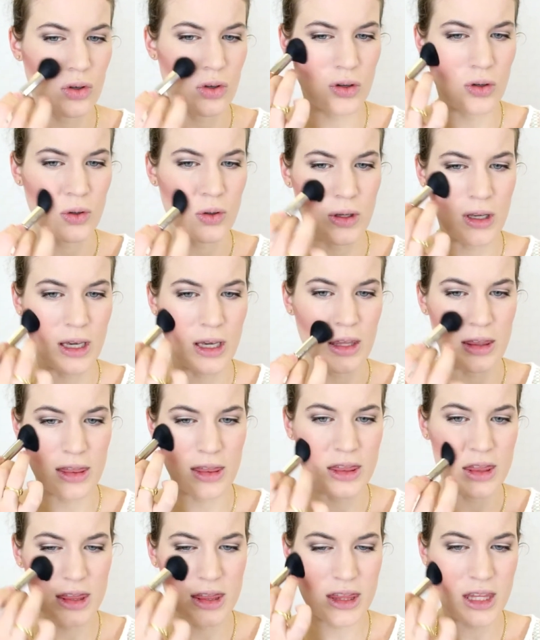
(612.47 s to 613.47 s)
Okay,
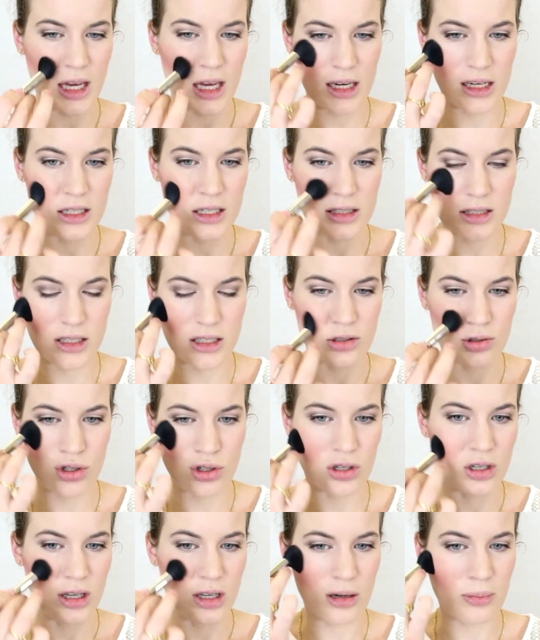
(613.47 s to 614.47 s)
that is a
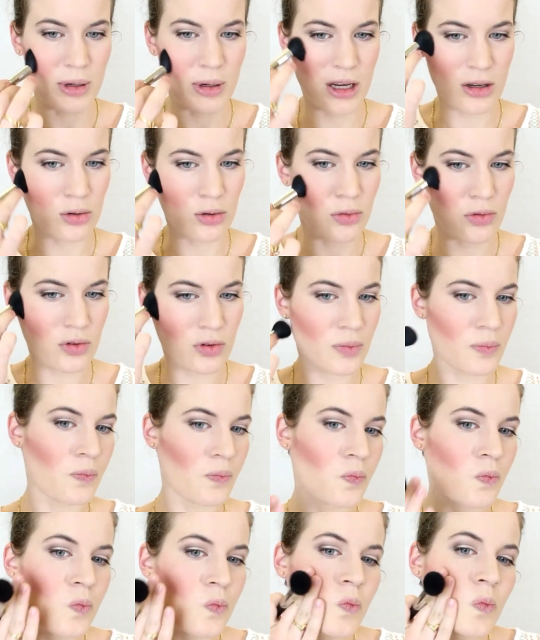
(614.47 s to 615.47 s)
strong colour payoff.
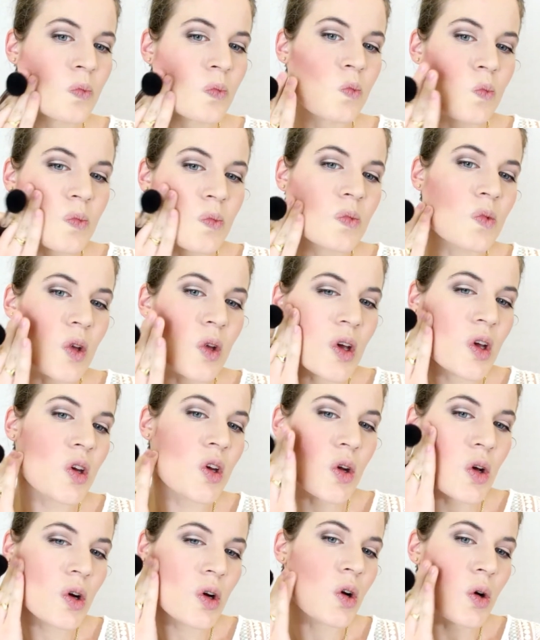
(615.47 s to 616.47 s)

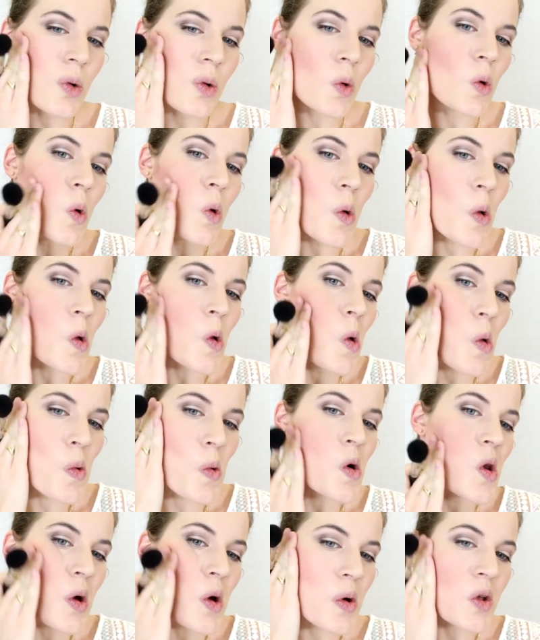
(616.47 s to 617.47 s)
And not at all
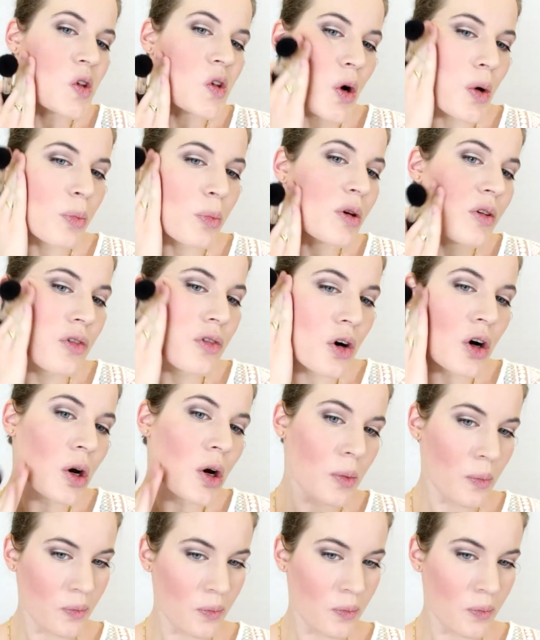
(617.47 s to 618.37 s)
what I was hoping for.